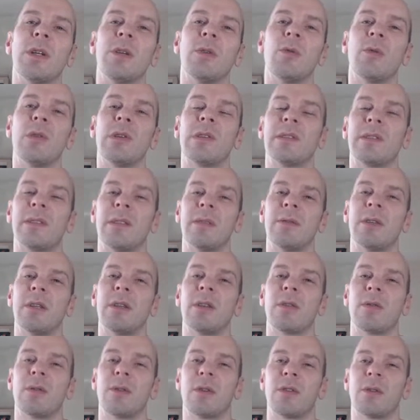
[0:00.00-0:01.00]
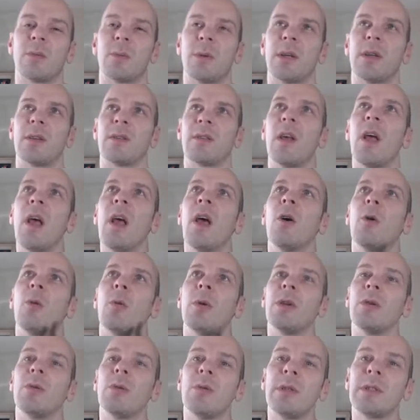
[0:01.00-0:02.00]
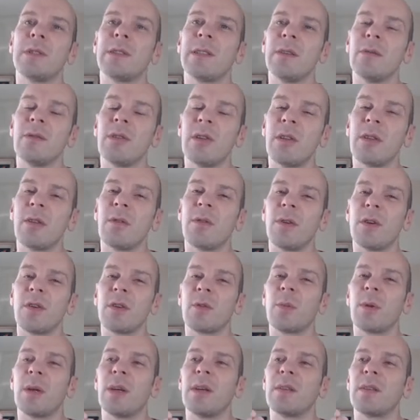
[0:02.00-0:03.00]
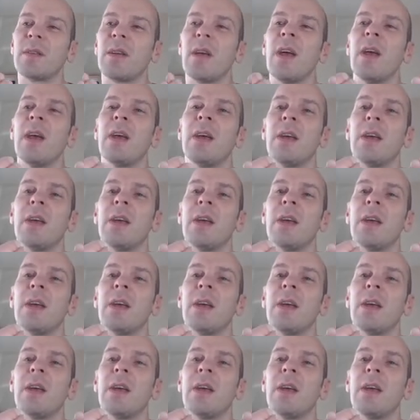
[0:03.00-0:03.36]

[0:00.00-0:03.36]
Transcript: when you received it in the first place. When you received it in the first place,